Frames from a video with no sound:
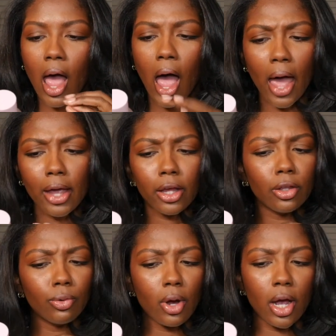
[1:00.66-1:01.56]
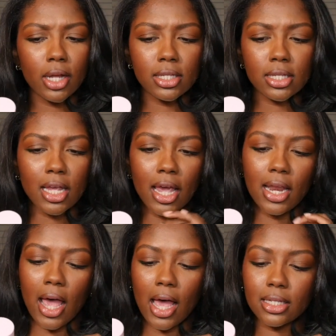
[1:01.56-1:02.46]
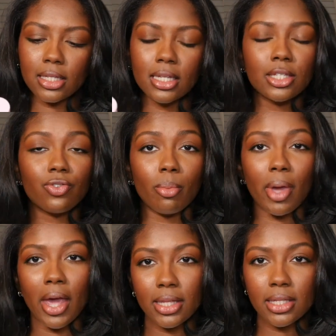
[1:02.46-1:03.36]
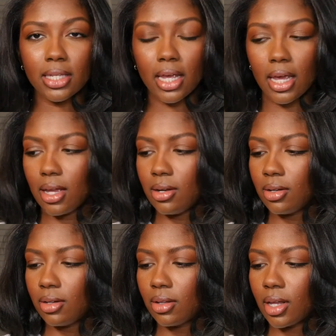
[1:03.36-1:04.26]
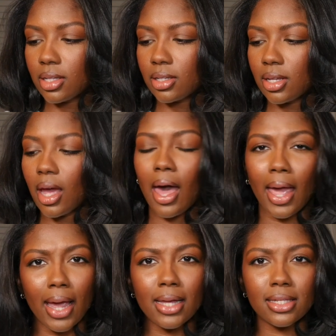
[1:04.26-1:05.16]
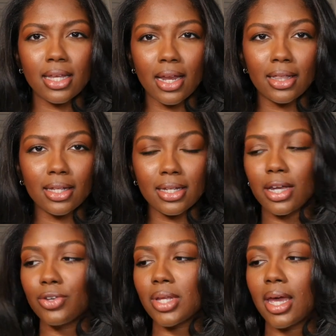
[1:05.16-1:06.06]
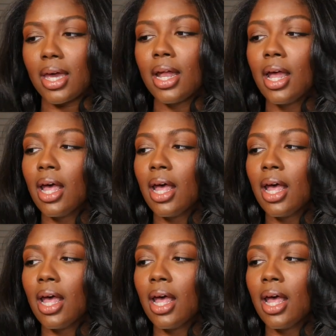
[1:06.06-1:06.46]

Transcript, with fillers: Hyaluron Skin Essence from Hen Skin. That's, yeah, hand Skin. I think that's how you say it.